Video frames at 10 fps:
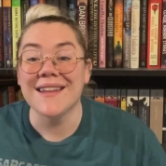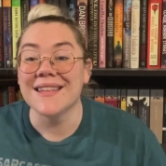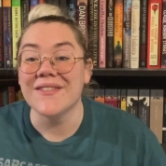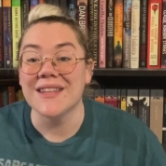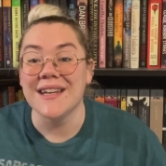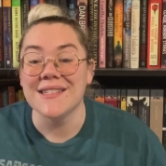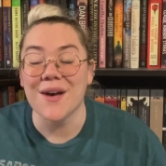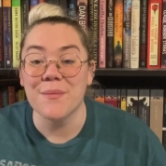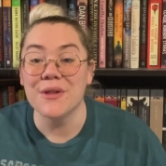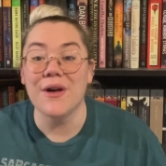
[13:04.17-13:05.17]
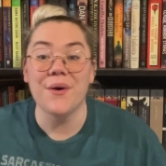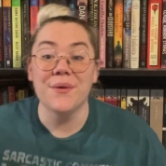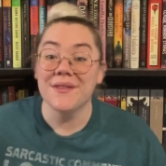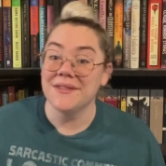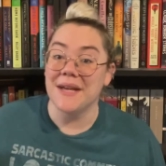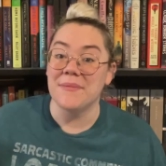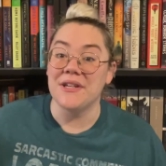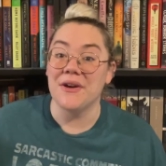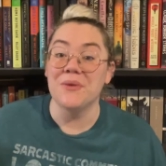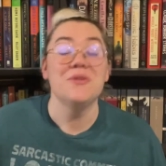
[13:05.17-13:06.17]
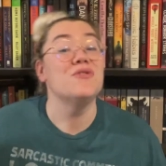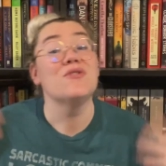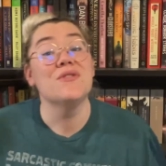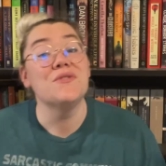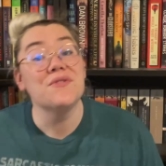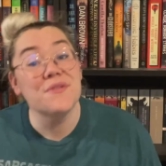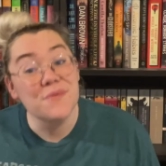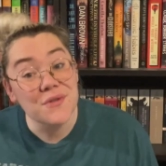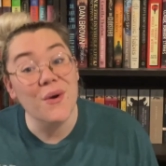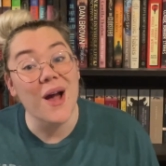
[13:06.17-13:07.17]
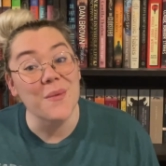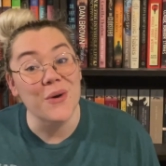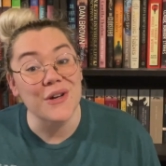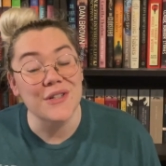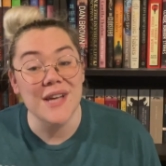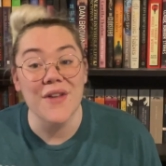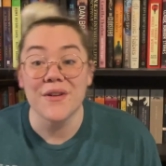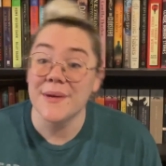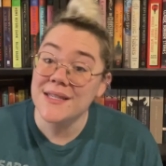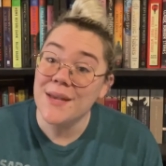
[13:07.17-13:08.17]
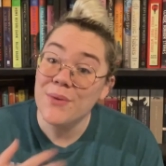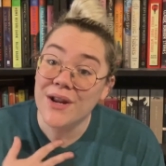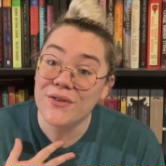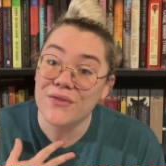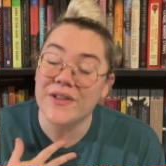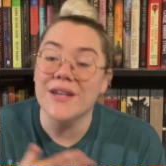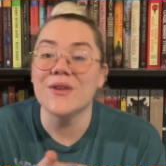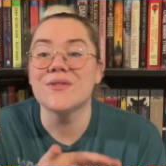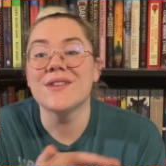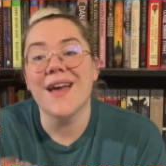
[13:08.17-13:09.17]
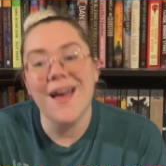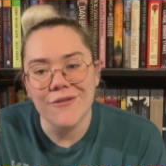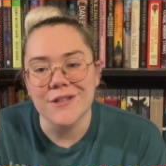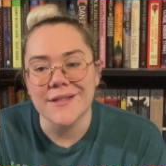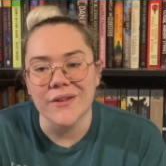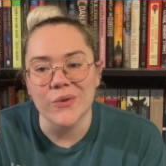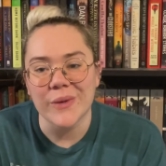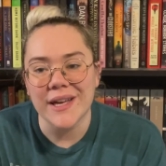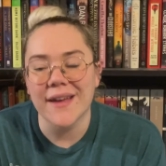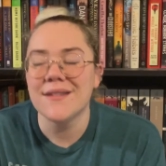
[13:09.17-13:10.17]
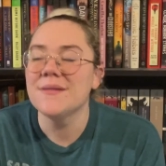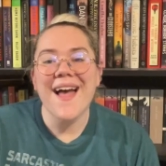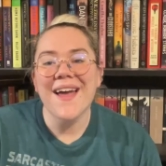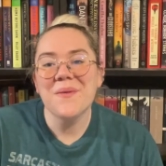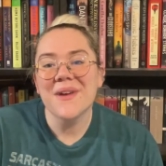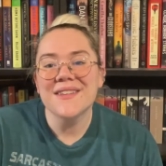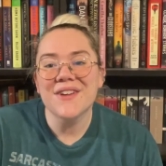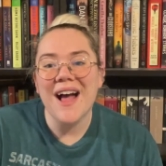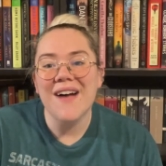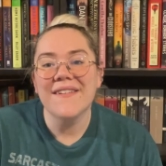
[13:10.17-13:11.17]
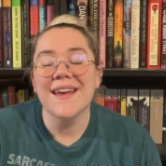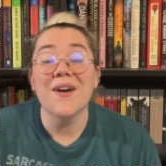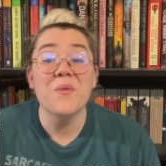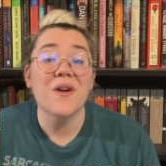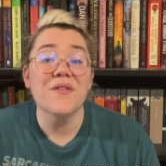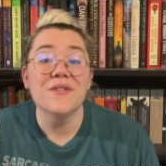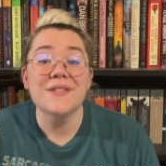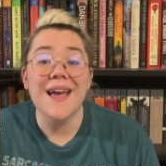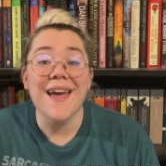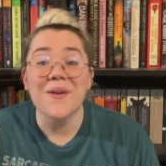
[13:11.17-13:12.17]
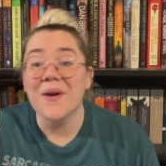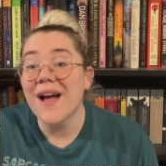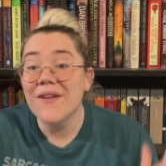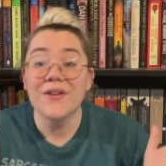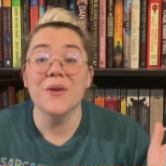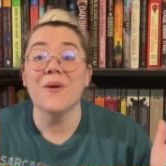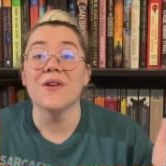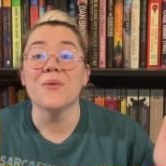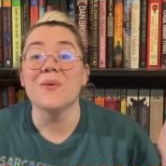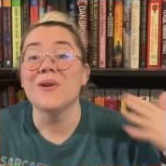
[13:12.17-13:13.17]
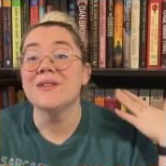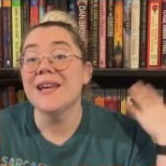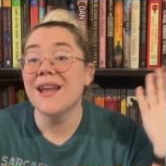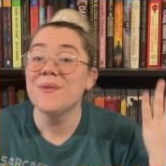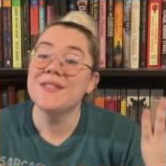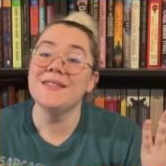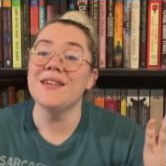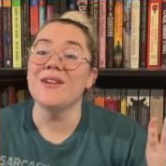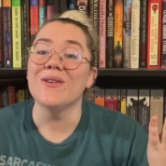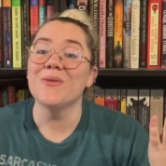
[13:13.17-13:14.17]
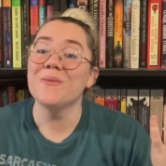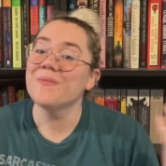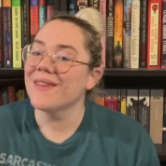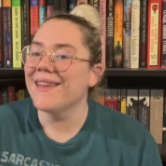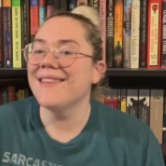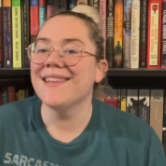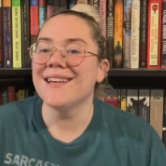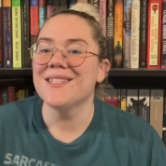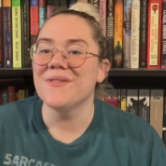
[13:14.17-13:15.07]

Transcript: and leave a like down below. Let me know. You should also subscribe while you're down there because I put out new videos every single weekend. I hope you guys are having a wonderful day wherever you are in the world, and I will see you in the next